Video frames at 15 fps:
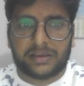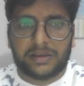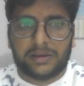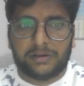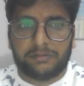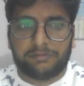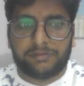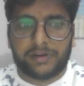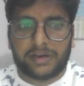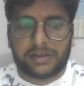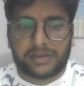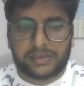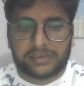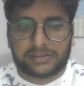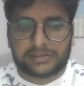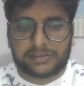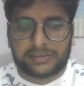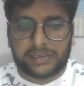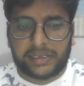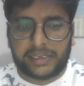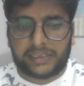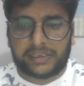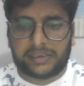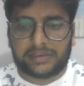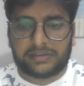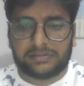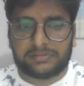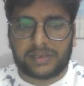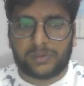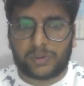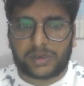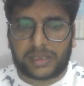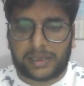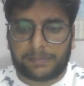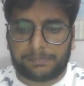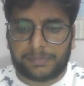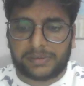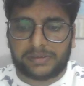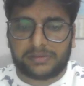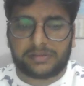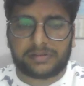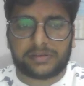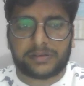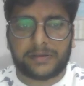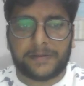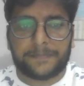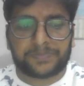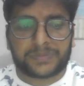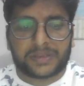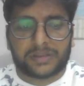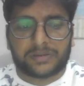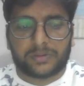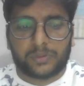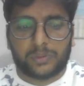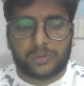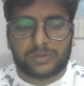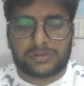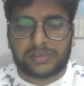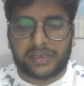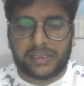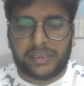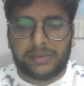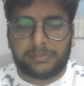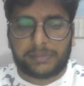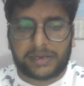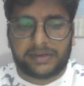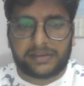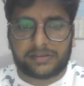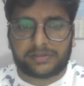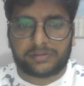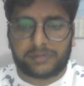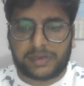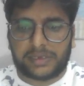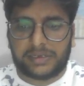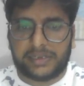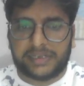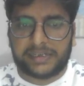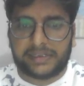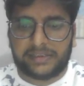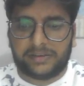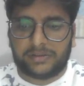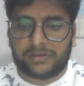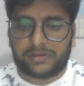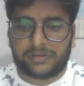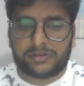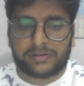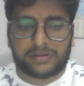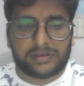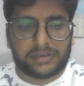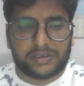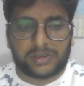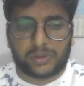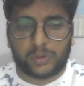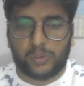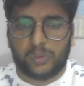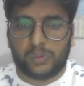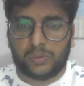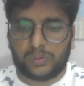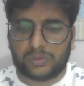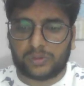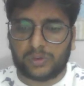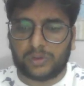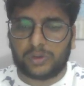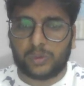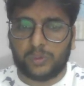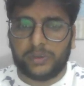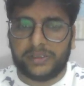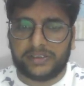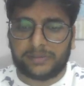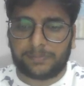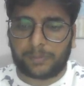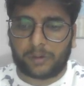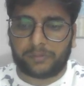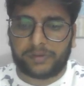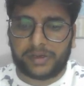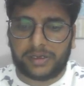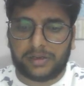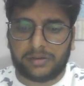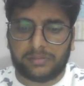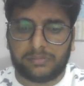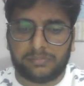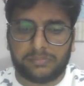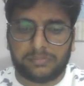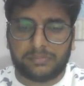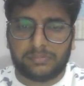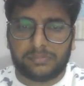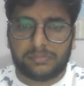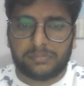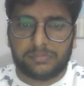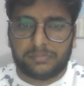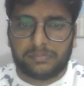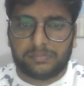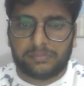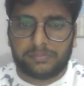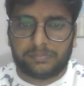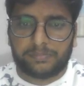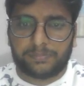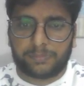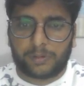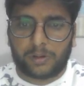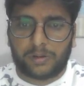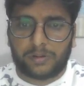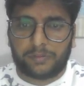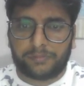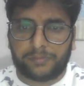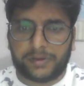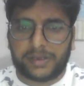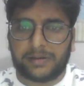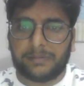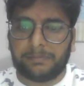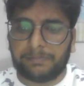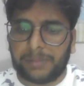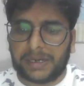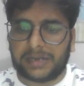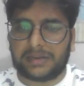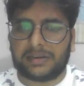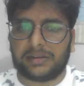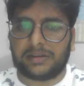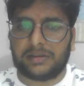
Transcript: for 3, then what happens? So 3 minus 1, it is 2. So 2 is a profit. But